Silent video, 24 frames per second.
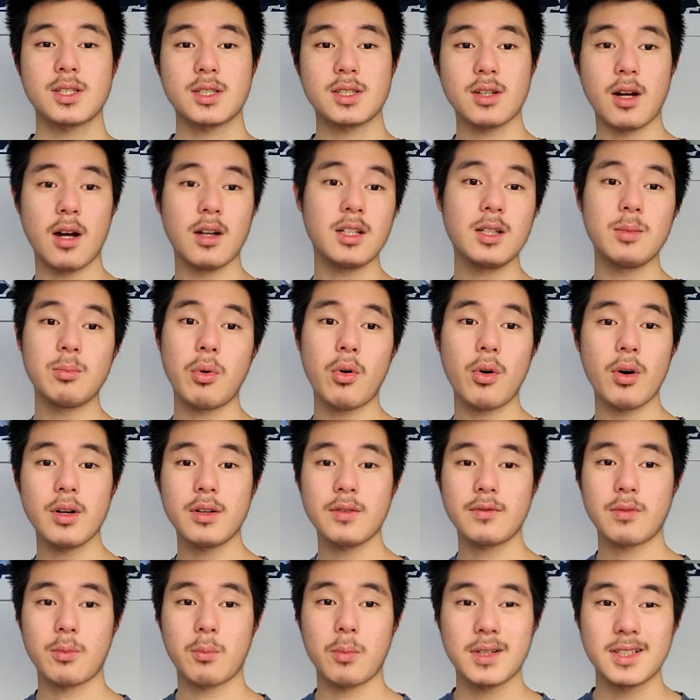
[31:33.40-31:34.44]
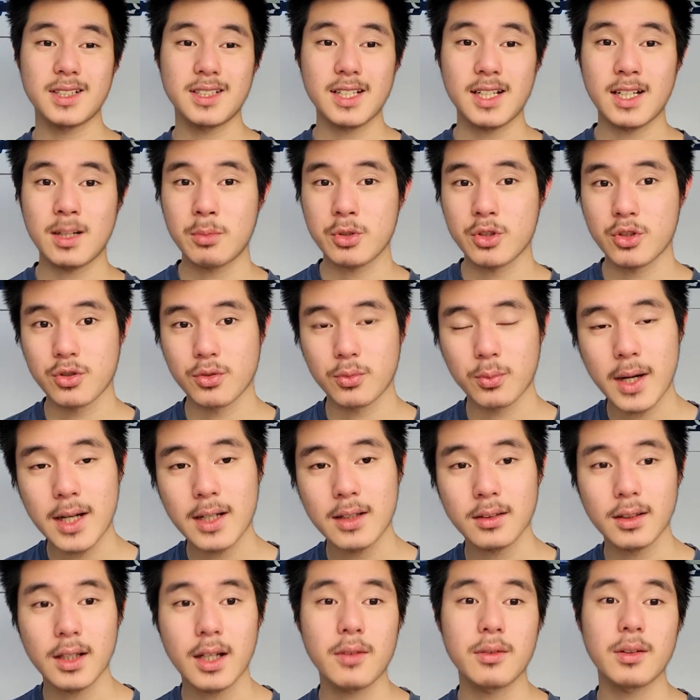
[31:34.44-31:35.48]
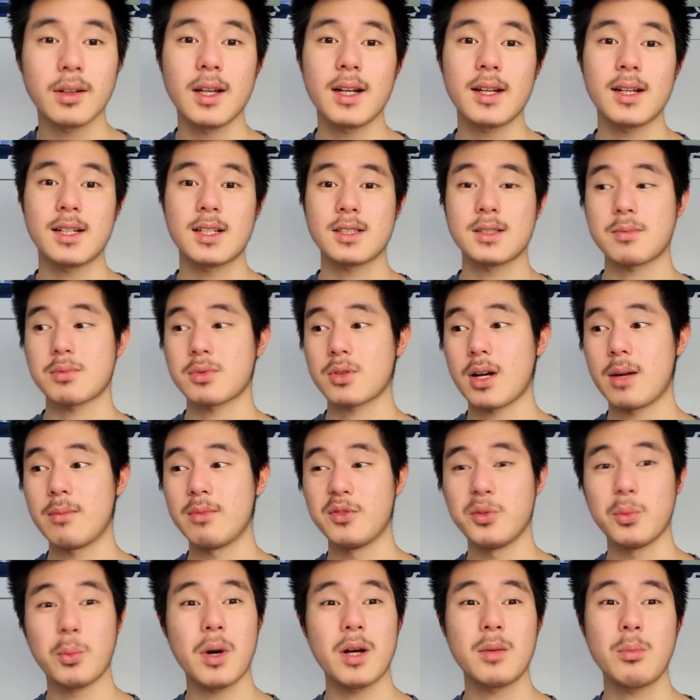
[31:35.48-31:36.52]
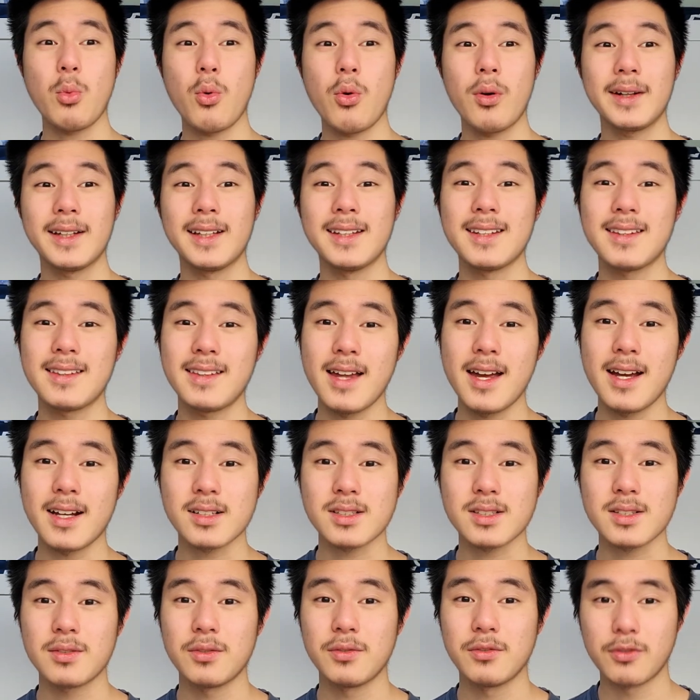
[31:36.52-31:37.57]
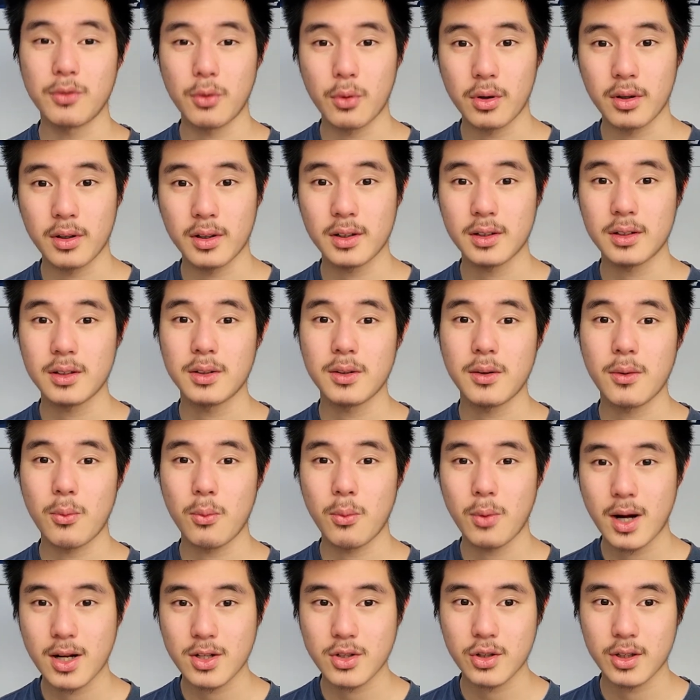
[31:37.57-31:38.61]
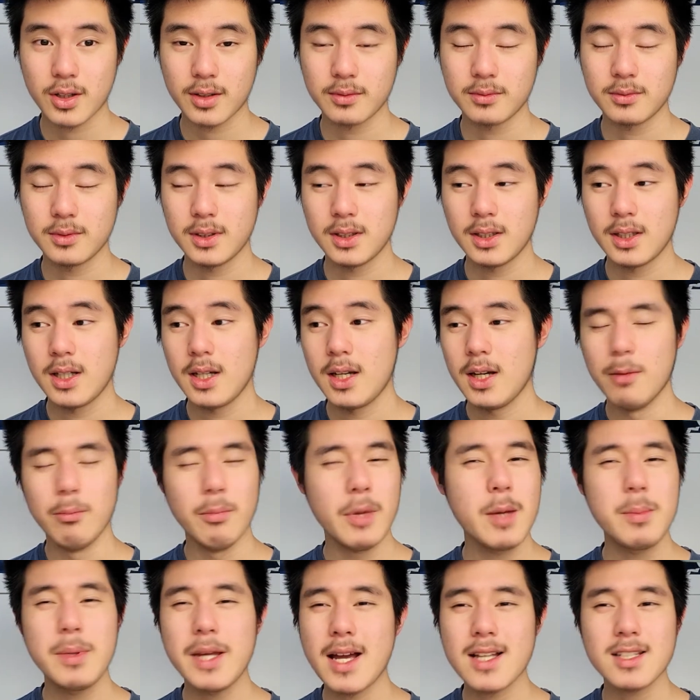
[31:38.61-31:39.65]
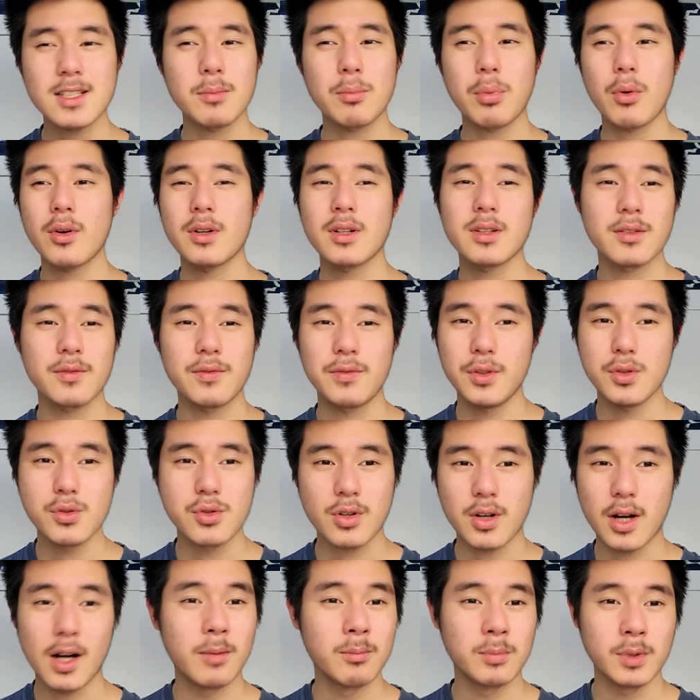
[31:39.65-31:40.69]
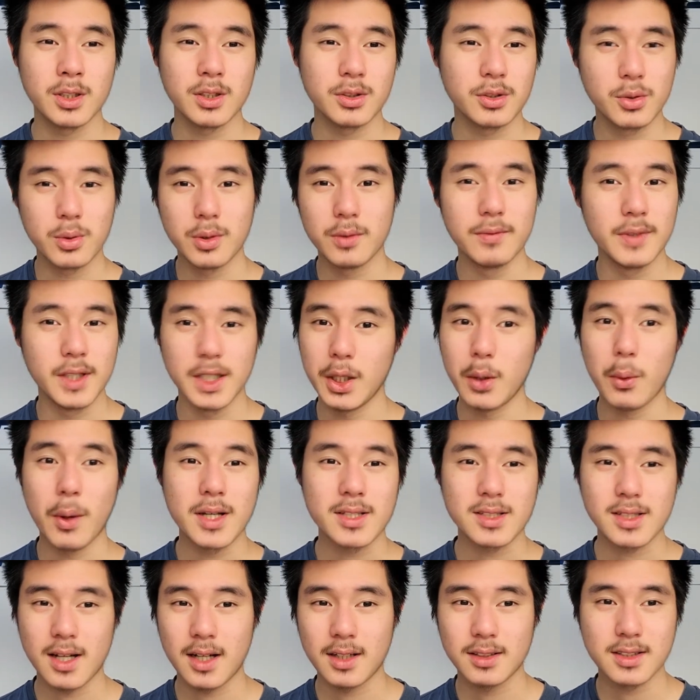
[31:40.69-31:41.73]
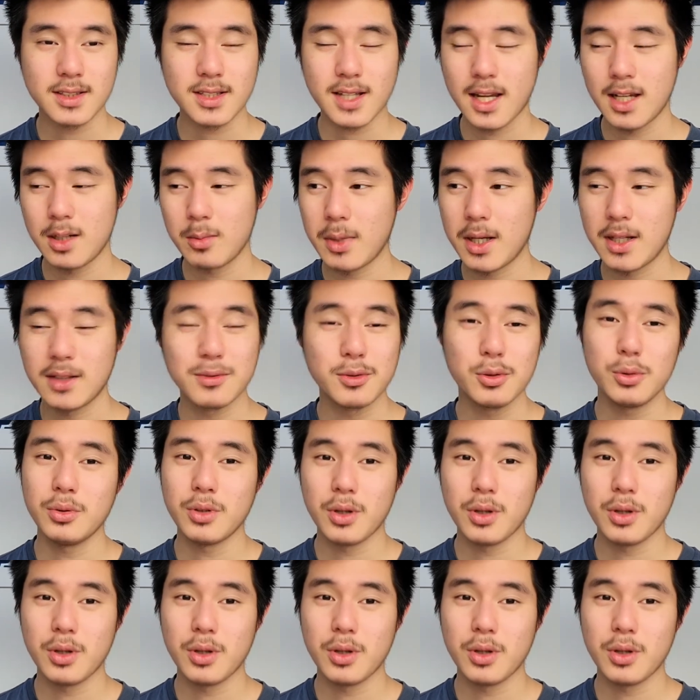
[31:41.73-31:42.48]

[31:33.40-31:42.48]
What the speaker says: Sonny Boy? From 1 to 10, how much did you rate it? Like it, and subscribe if you want more, and thanks for watching. Maybe at some point in the future, I'm going to do a video essay on this anime. Who